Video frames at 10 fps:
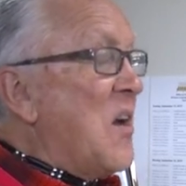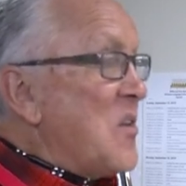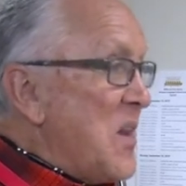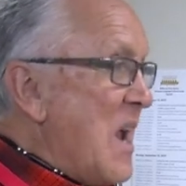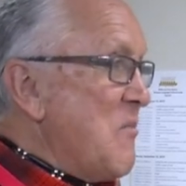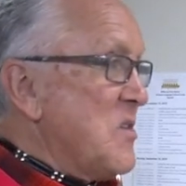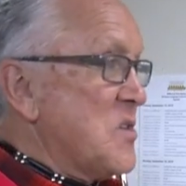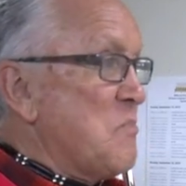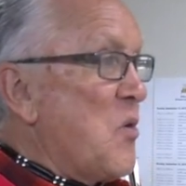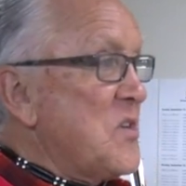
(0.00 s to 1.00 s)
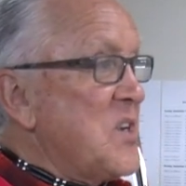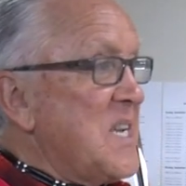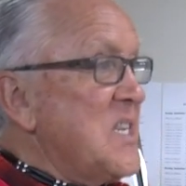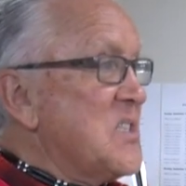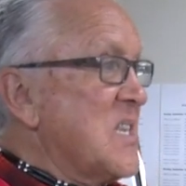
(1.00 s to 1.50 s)
other languages,
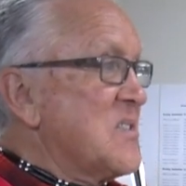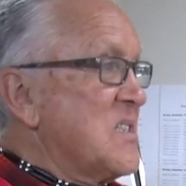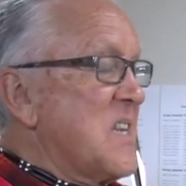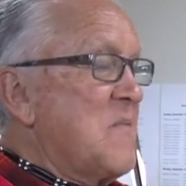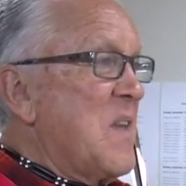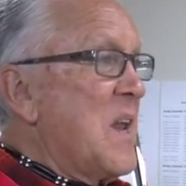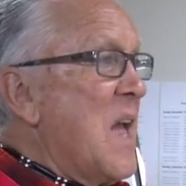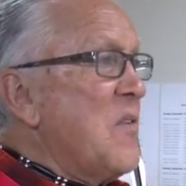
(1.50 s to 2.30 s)
Portuguese does the same thing.